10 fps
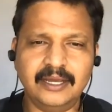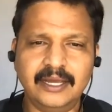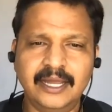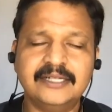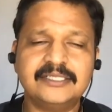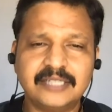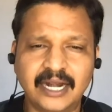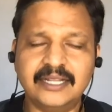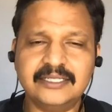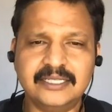and
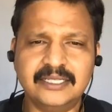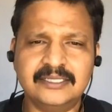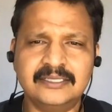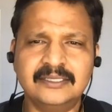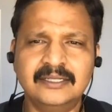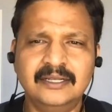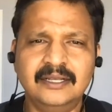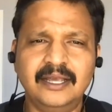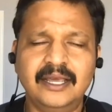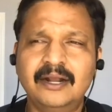strategies
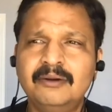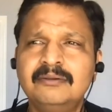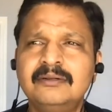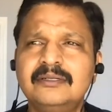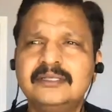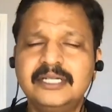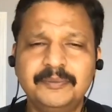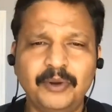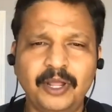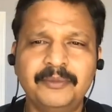around the
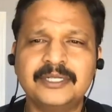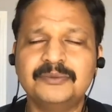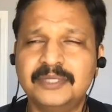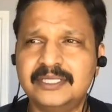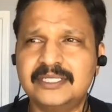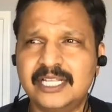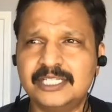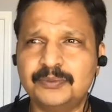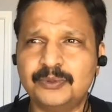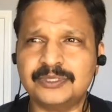deployments within
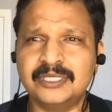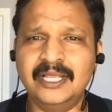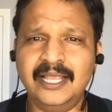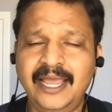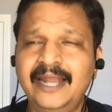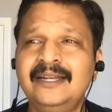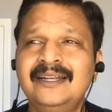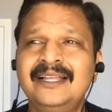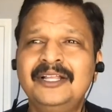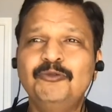Salesforce. And
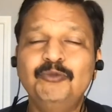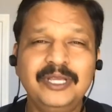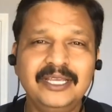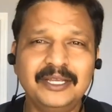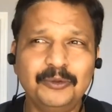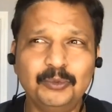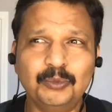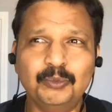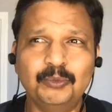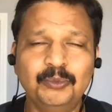we
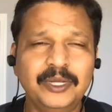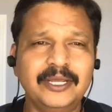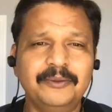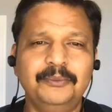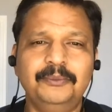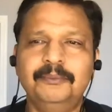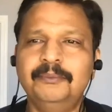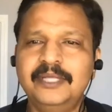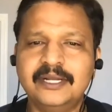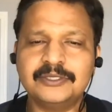
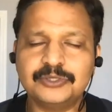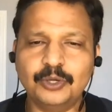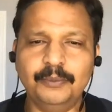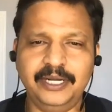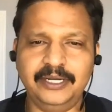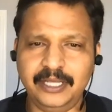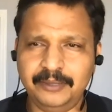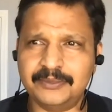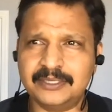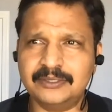there are so many
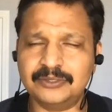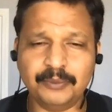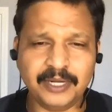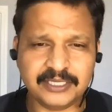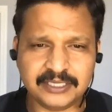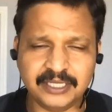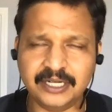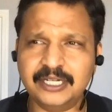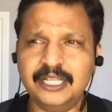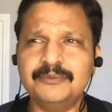teams, so many
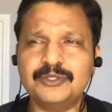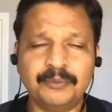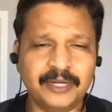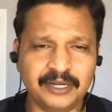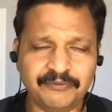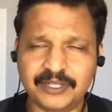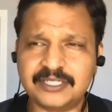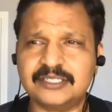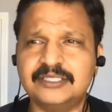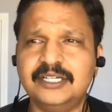engineering teams, so many
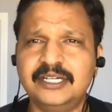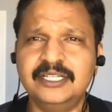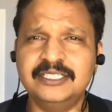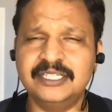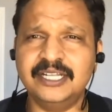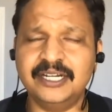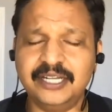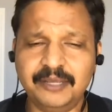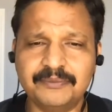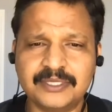infrastructure engineering
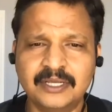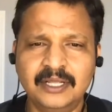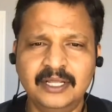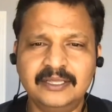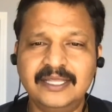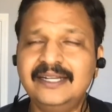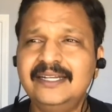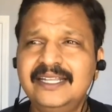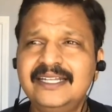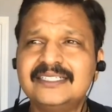teams that
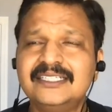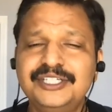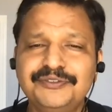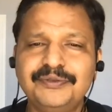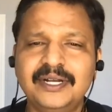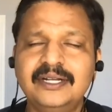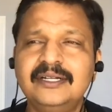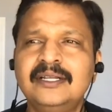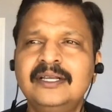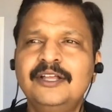needs
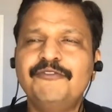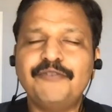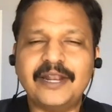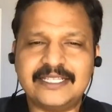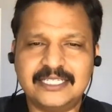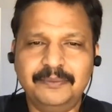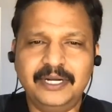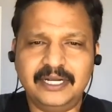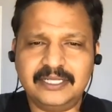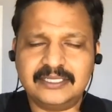different
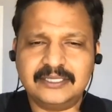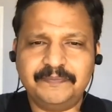flexibilities